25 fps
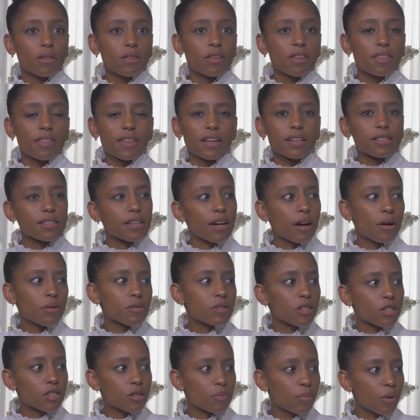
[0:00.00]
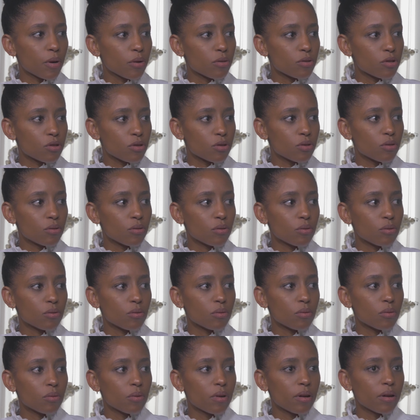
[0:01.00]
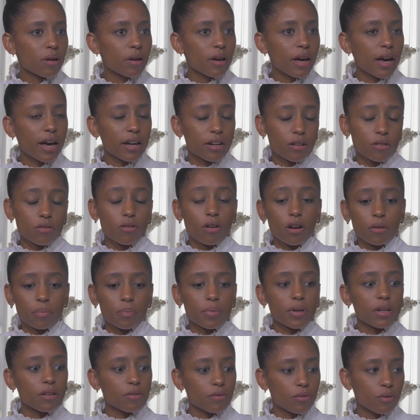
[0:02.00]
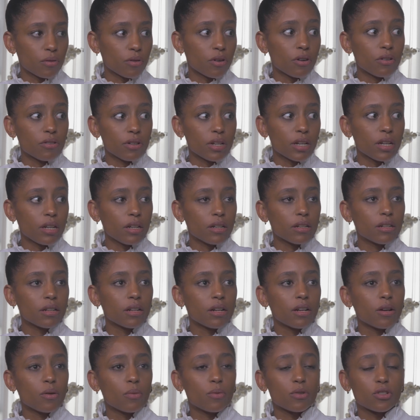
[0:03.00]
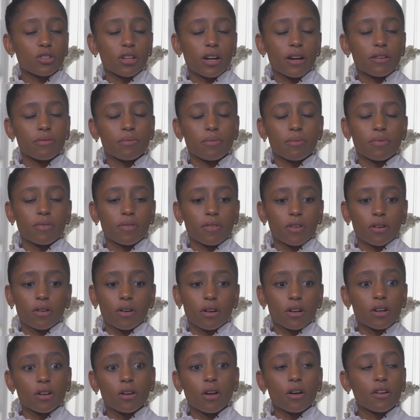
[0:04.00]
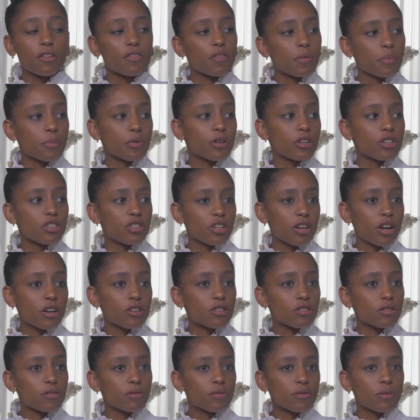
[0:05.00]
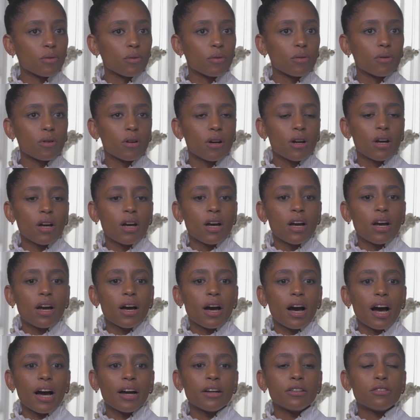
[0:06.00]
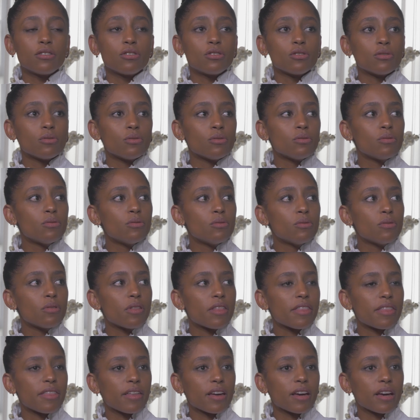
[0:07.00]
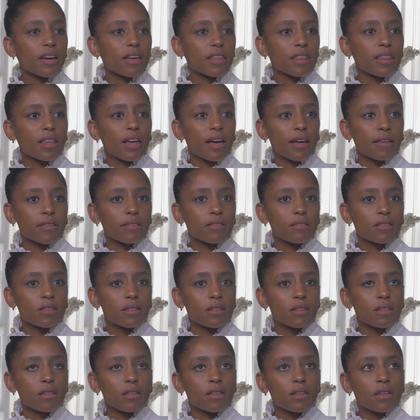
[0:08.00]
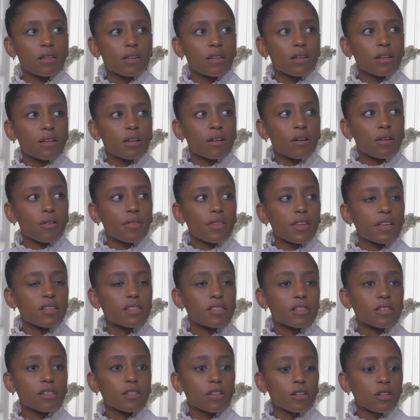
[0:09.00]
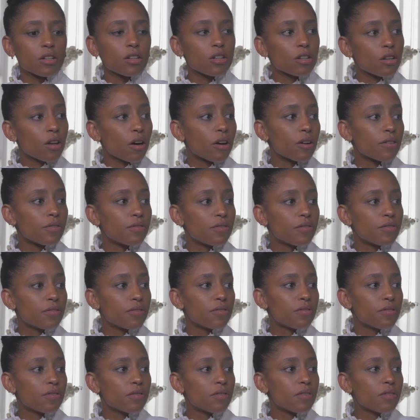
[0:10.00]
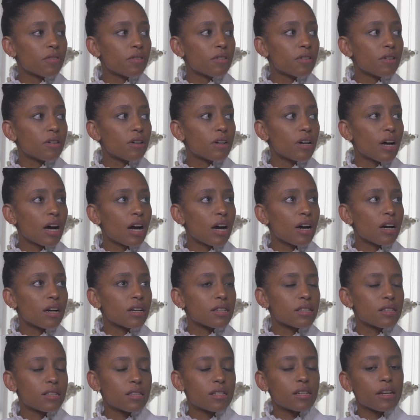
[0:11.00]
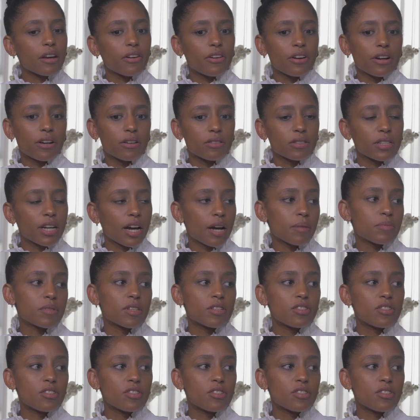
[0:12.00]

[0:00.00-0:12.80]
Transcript: the things that I was exposed to had it not been for Roedean, which I've got a lot of appreciation for. I do think that there's still a lot of stereotypes